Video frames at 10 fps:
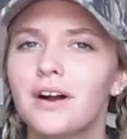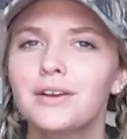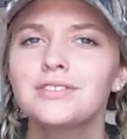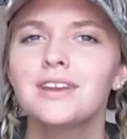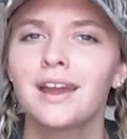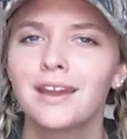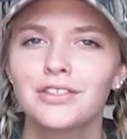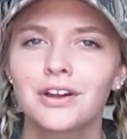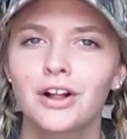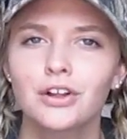all, I used to
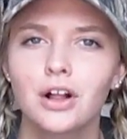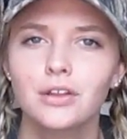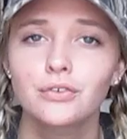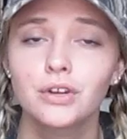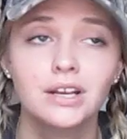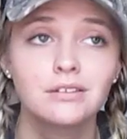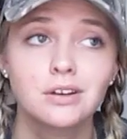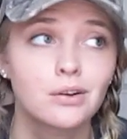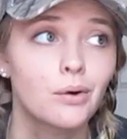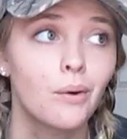hate the color olive green,
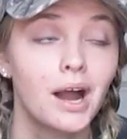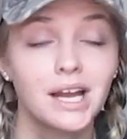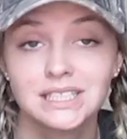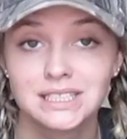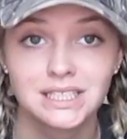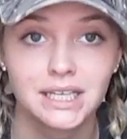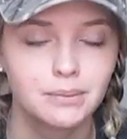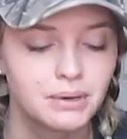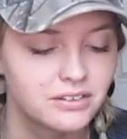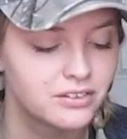don't know why, I just
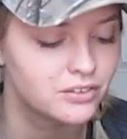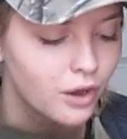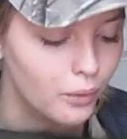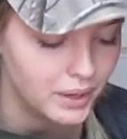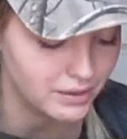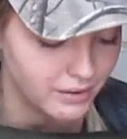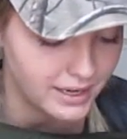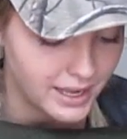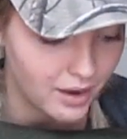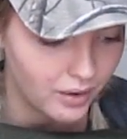did, but it's so in
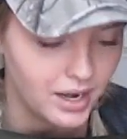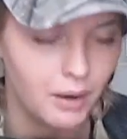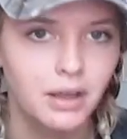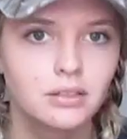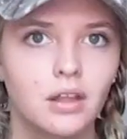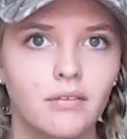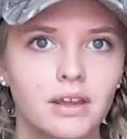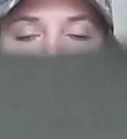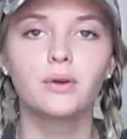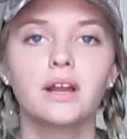right now, and now I love
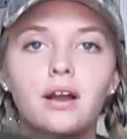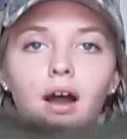it. So I